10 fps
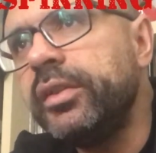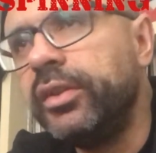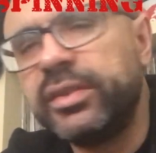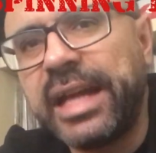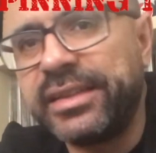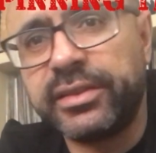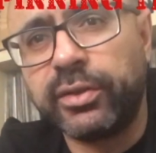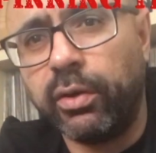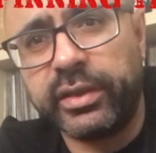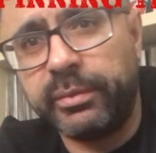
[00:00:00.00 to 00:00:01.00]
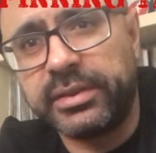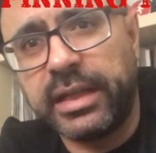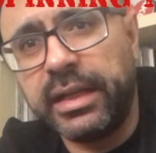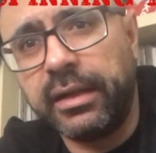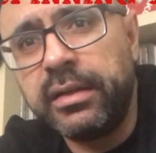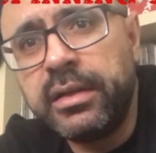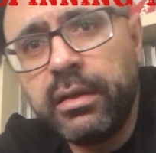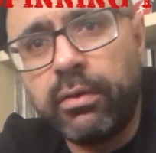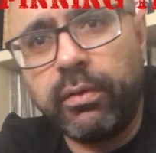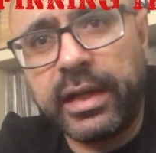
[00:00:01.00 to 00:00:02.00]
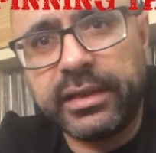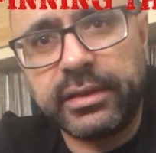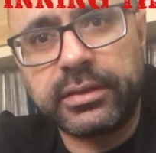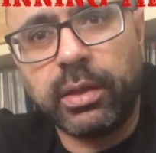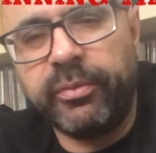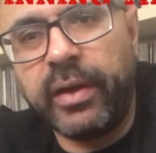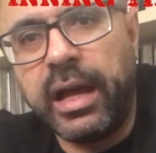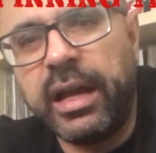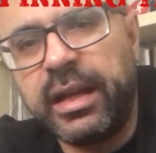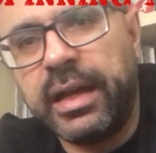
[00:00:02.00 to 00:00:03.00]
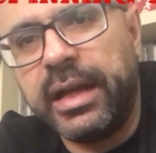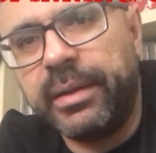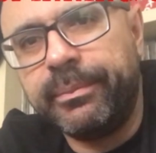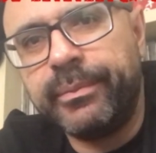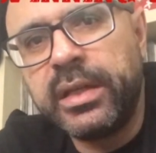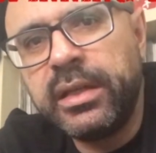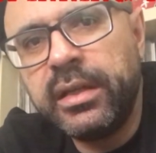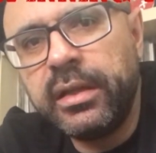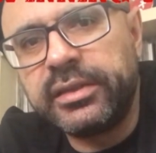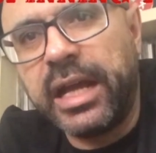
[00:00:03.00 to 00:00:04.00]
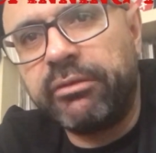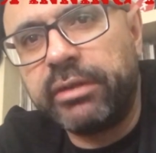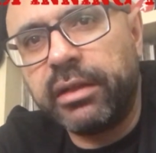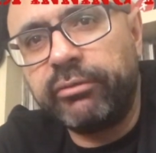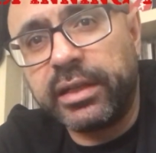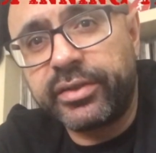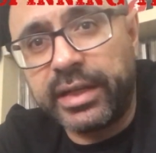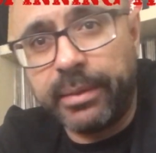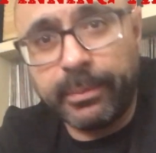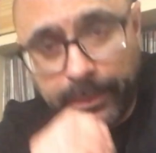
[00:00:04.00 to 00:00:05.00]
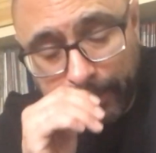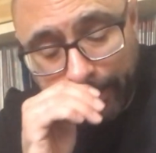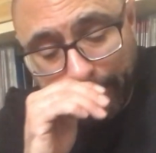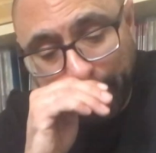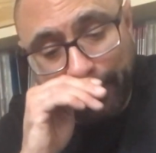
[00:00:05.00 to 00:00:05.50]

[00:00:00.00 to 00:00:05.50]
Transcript: No signs at all that he was ill or any discomfort. So yeah, real shame that